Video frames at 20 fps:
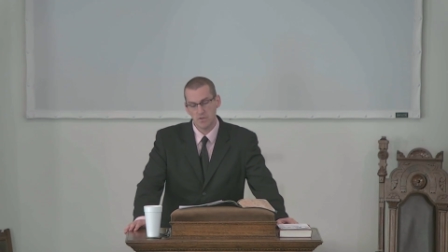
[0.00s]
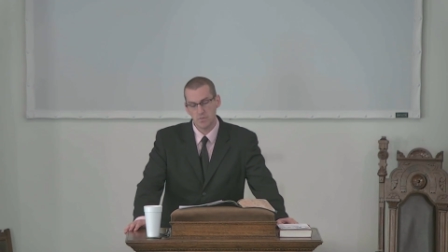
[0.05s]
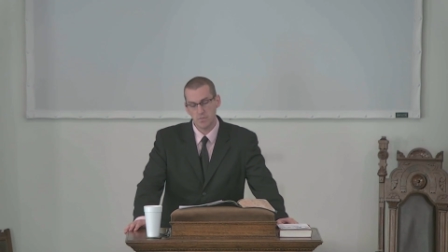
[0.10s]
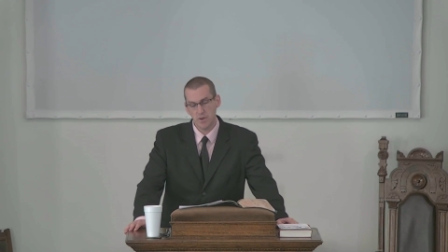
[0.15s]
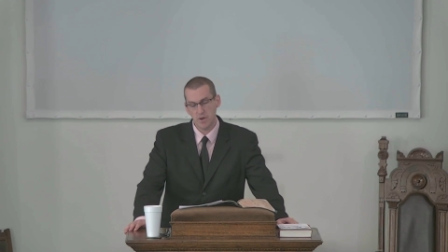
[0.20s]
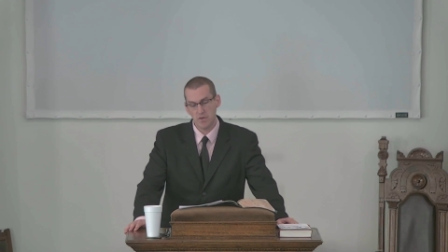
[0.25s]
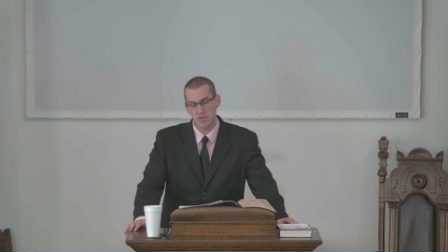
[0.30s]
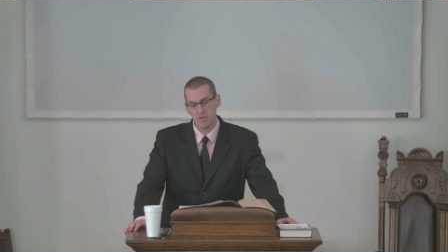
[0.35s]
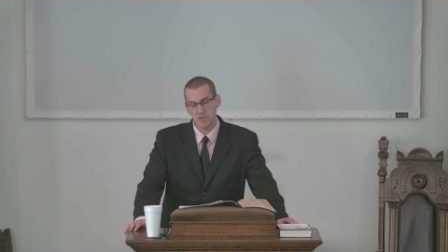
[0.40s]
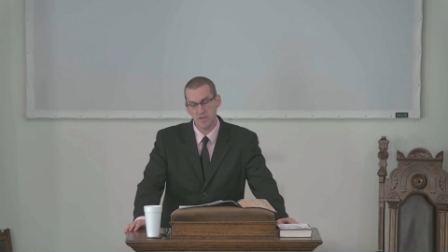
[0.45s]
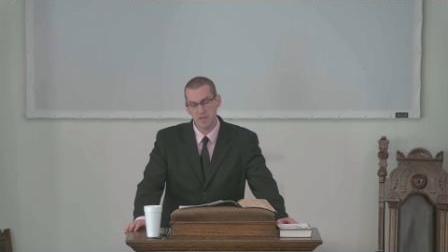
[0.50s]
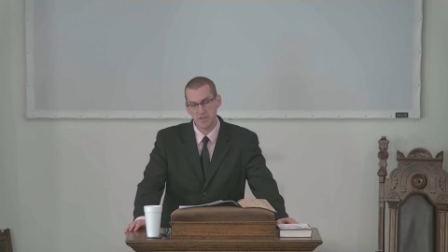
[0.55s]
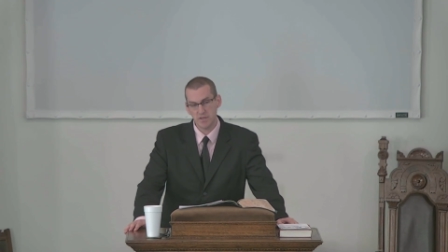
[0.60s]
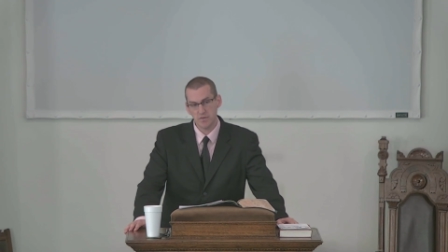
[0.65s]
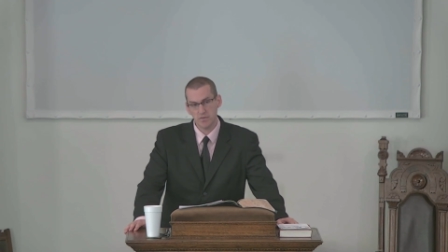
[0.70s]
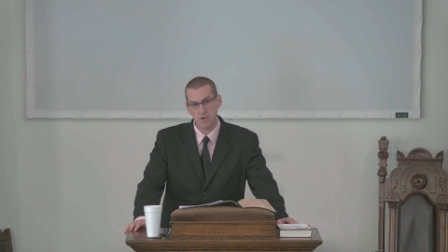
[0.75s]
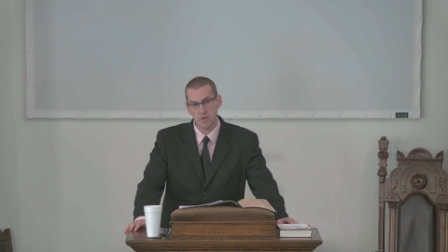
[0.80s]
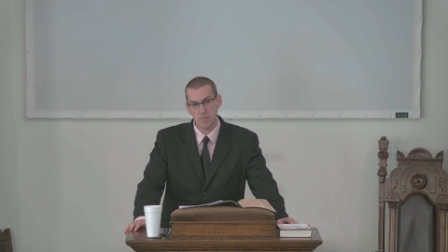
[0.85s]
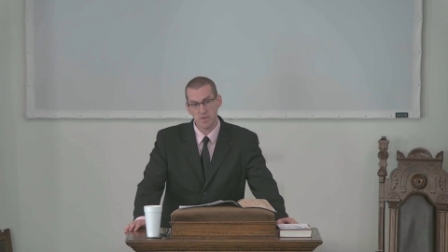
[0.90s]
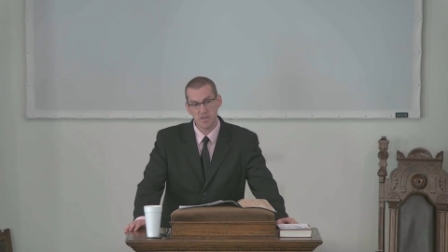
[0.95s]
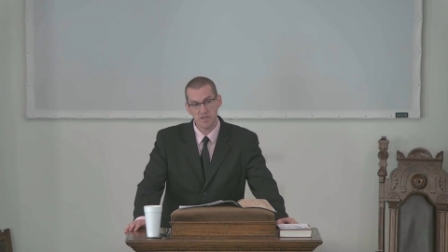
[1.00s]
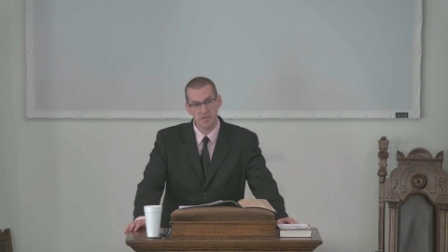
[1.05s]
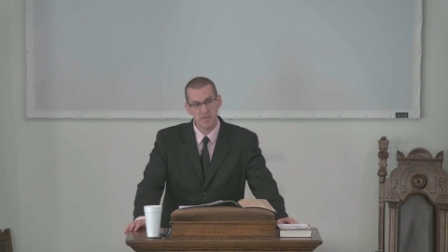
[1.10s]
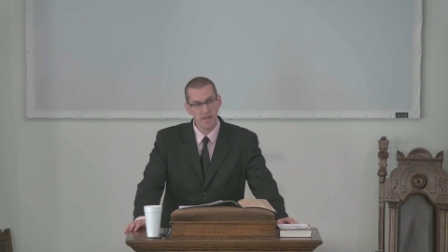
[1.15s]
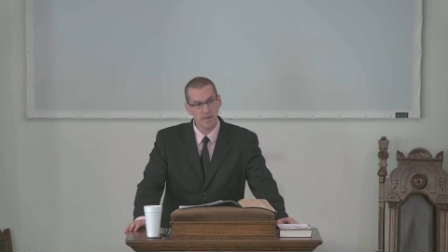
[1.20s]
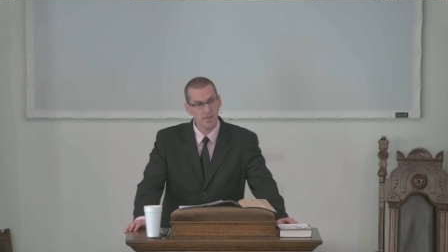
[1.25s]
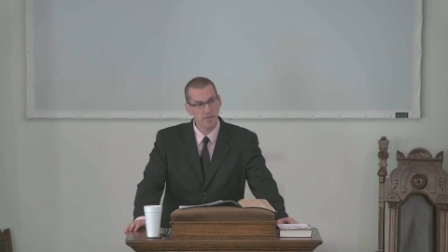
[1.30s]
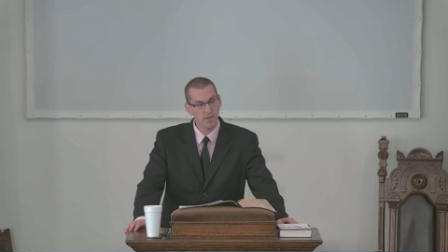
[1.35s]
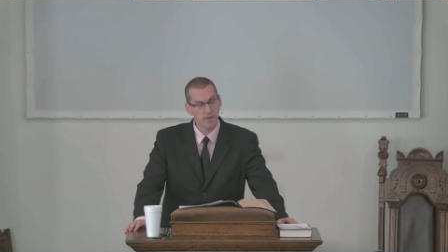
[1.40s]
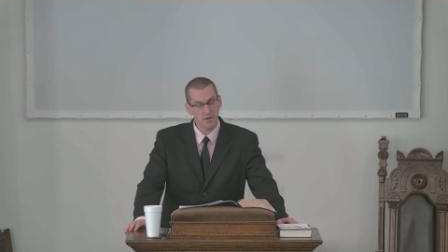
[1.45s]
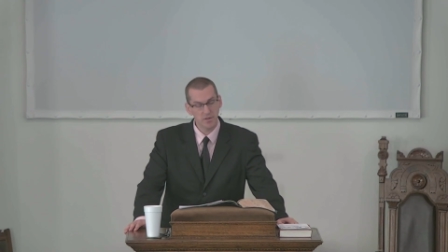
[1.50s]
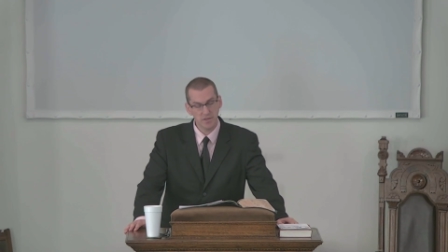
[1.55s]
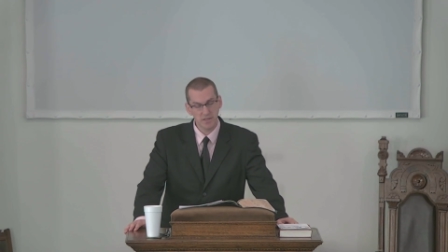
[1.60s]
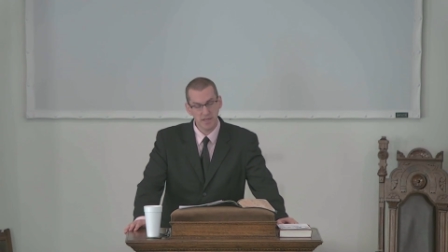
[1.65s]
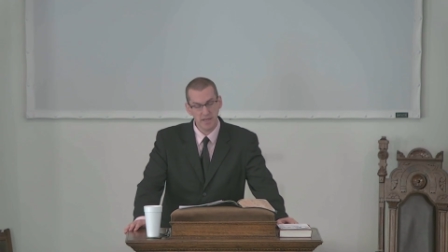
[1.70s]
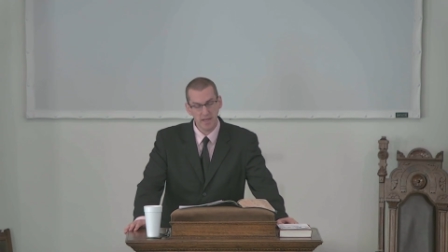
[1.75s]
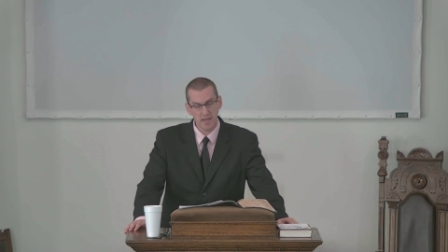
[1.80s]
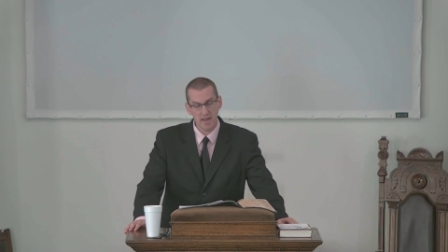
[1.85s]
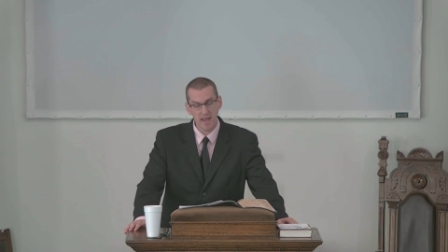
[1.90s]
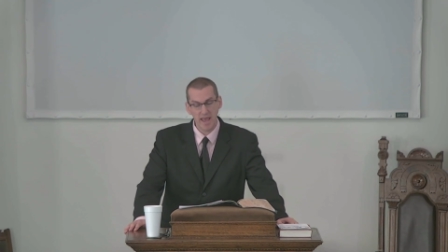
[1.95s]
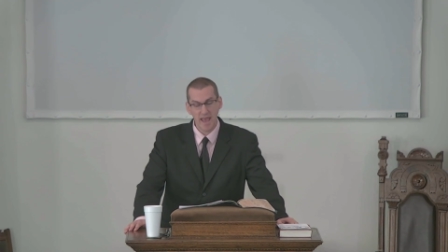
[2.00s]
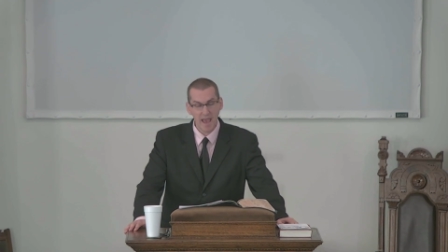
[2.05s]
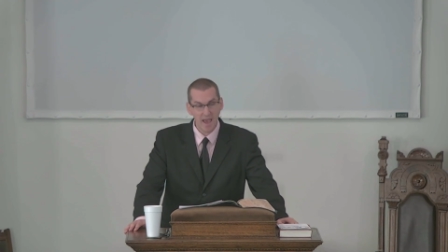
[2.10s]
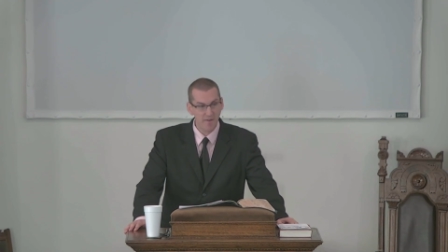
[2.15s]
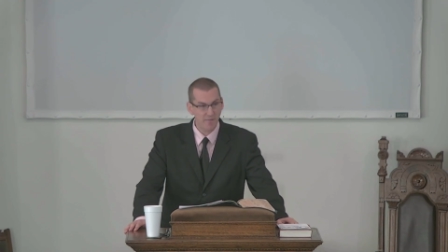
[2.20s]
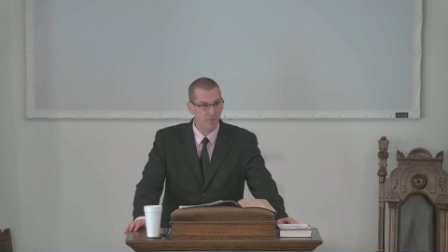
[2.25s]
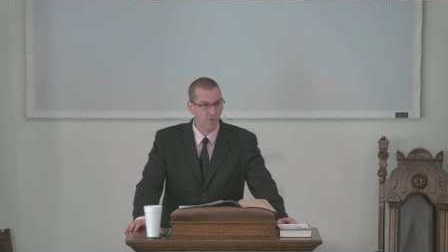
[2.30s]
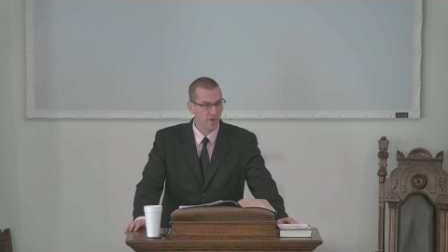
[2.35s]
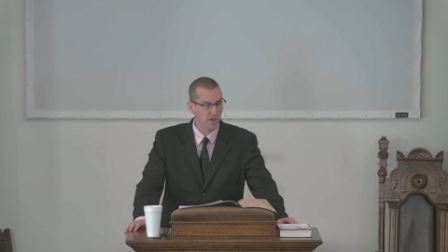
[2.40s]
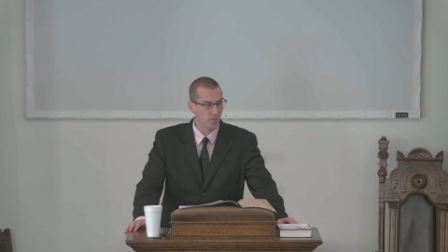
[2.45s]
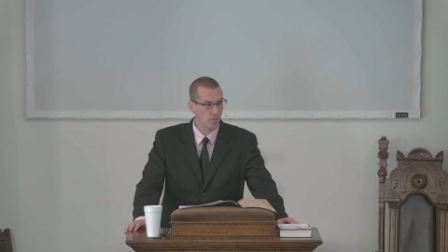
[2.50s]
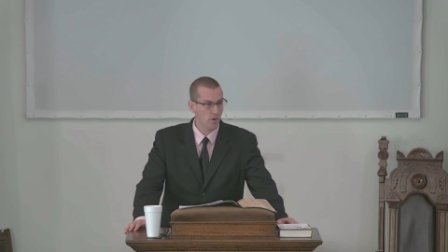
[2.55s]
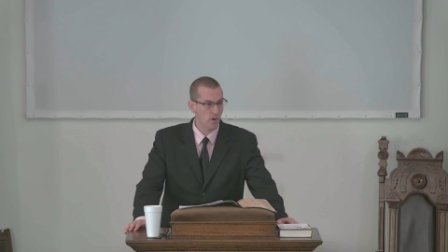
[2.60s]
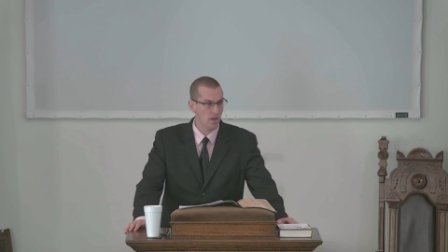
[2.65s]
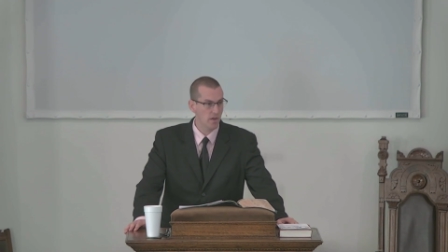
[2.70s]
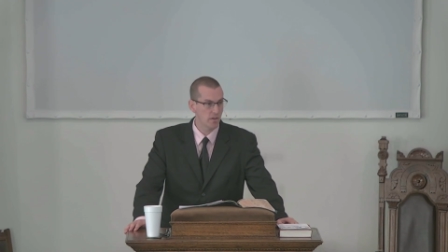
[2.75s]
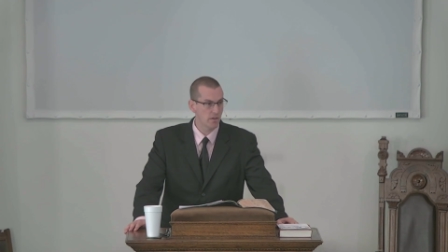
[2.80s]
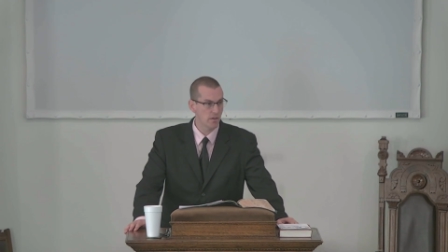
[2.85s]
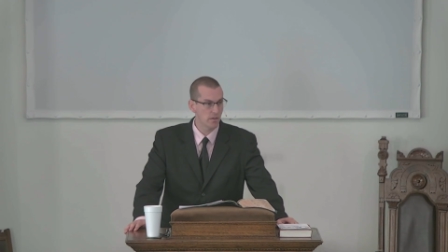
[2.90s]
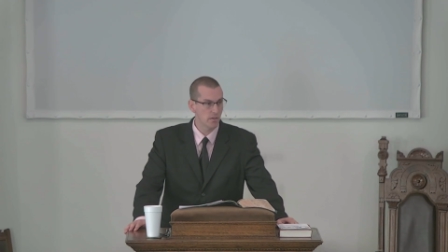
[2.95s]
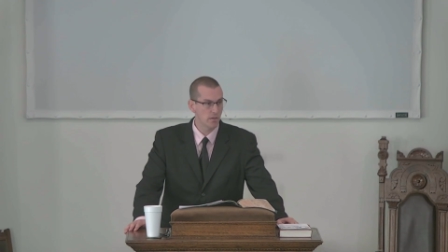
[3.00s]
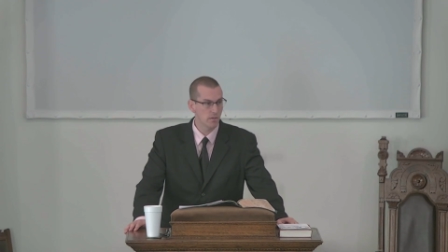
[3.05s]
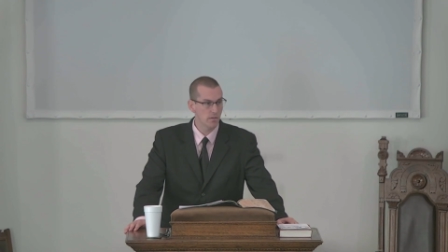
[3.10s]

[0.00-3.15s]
As Paul says in Romans 10 13, everyone